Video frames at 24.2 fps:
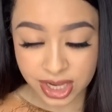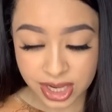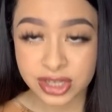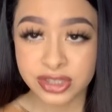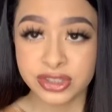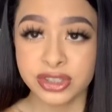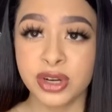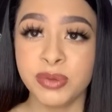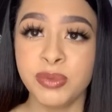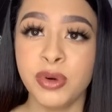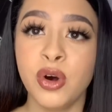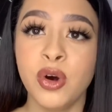
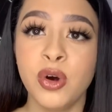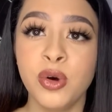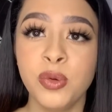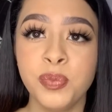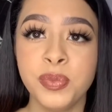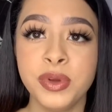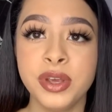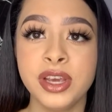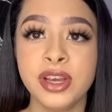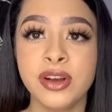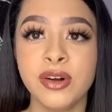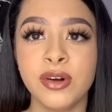So I'm
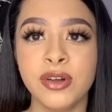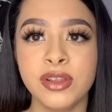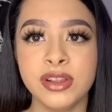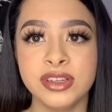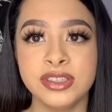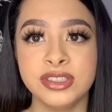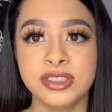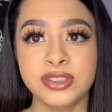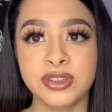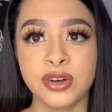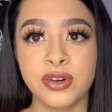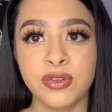hoping all this
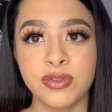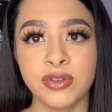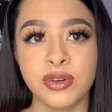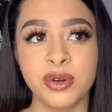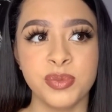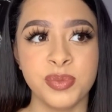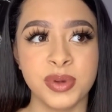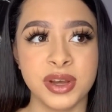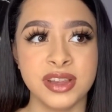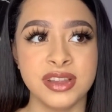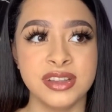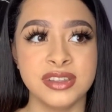is over
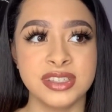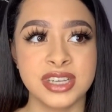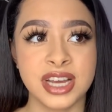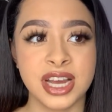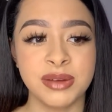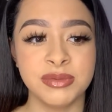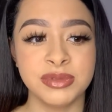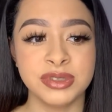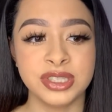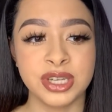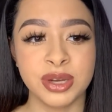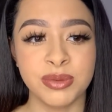by the
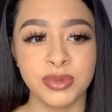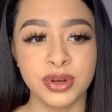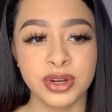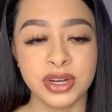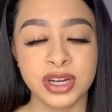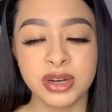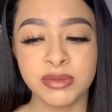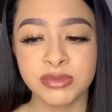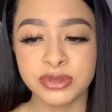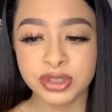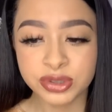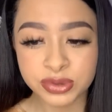time summer
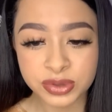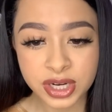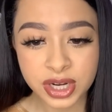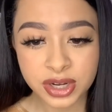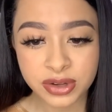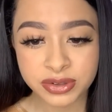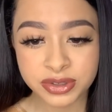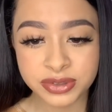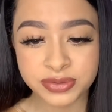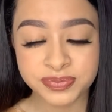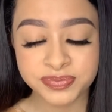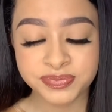comes
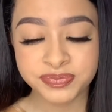around.